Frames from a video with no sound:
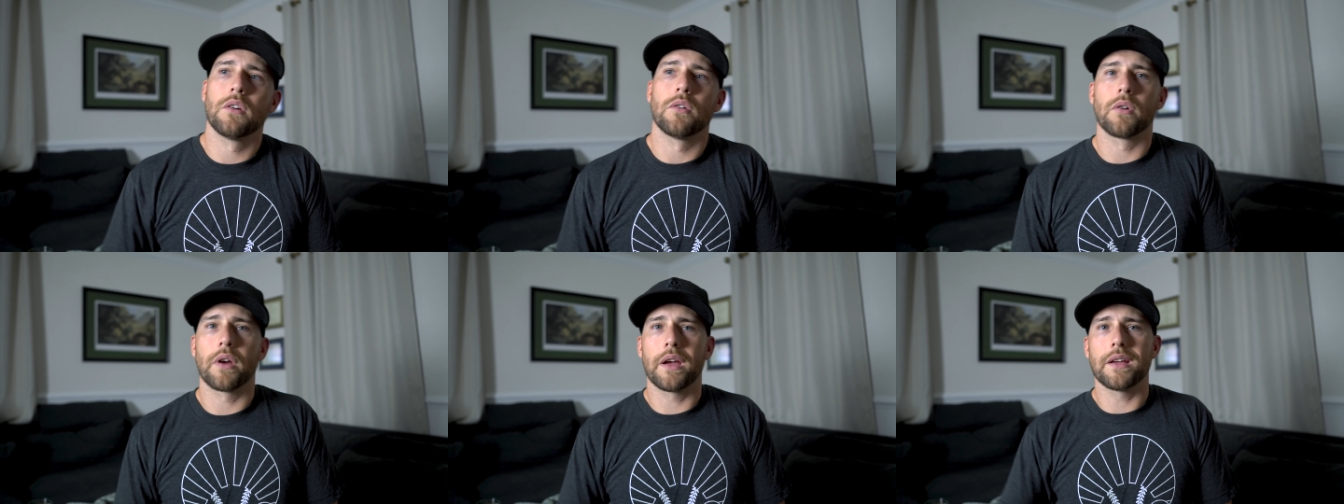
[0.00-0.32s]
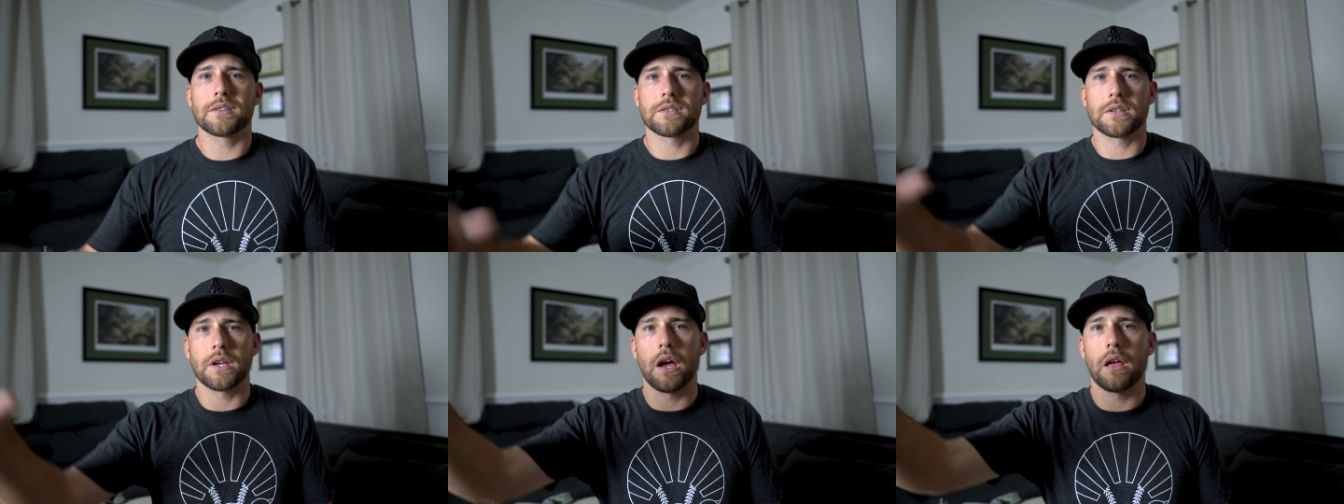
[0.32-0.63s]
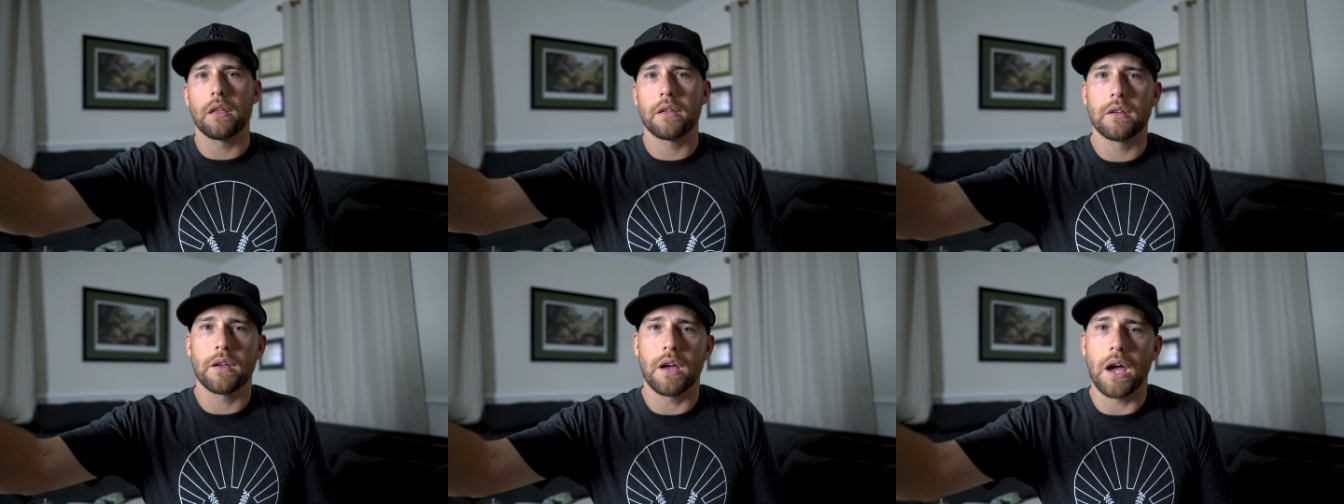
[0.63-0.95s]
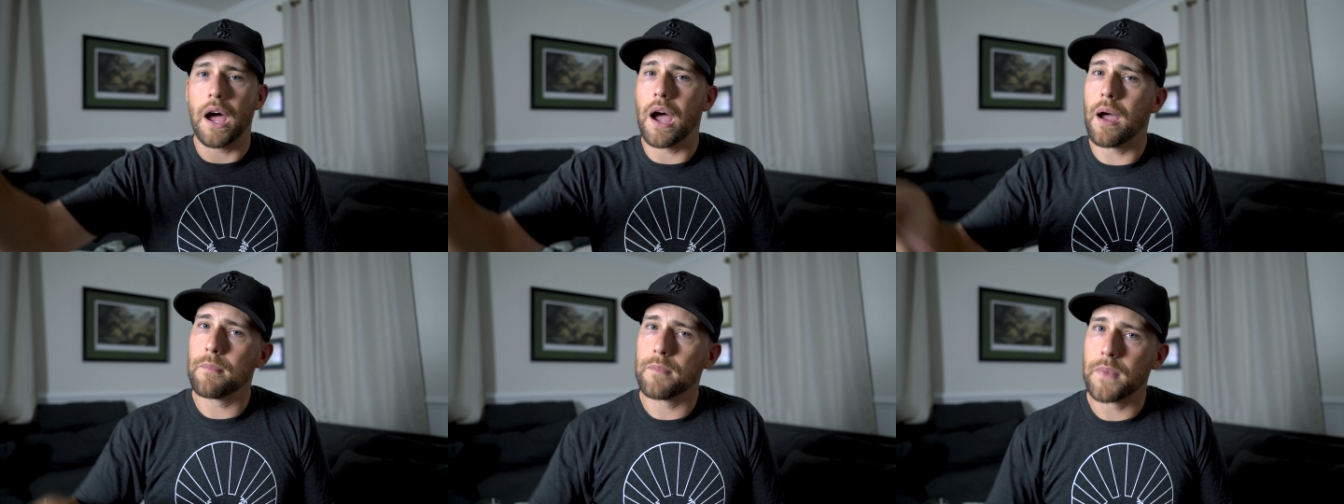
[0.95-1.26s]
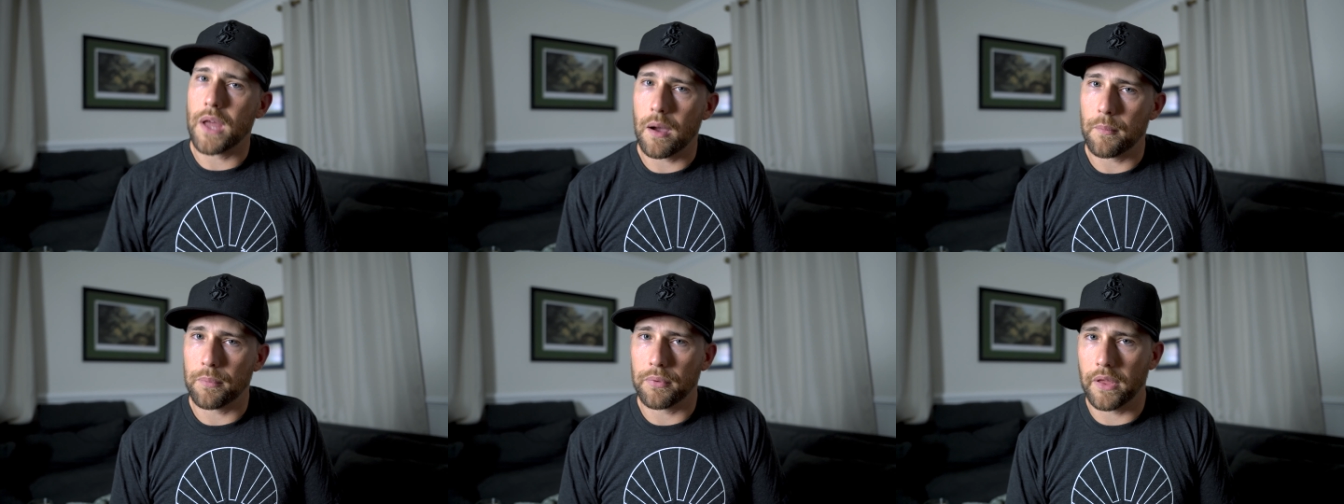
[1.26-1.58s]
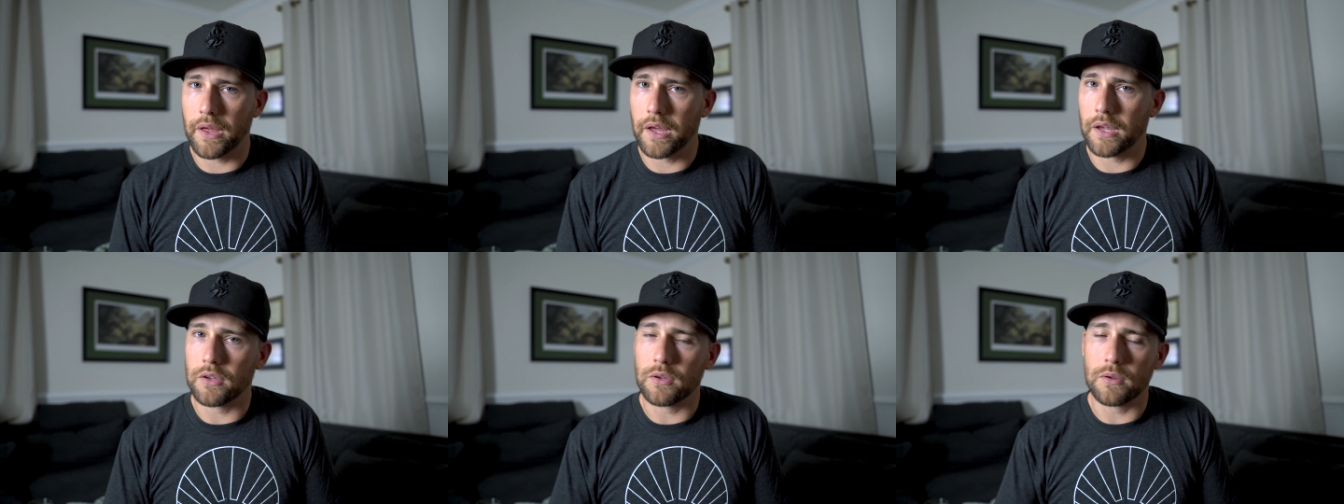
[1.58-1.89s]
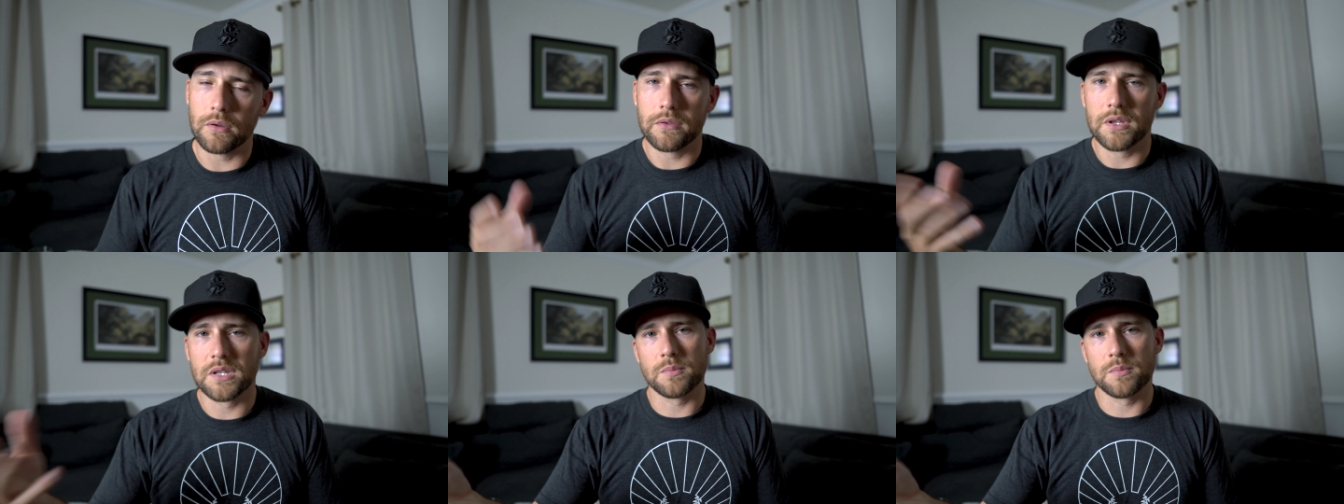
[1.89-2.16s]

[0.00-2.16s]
or hey, Sally, I'm not playing you at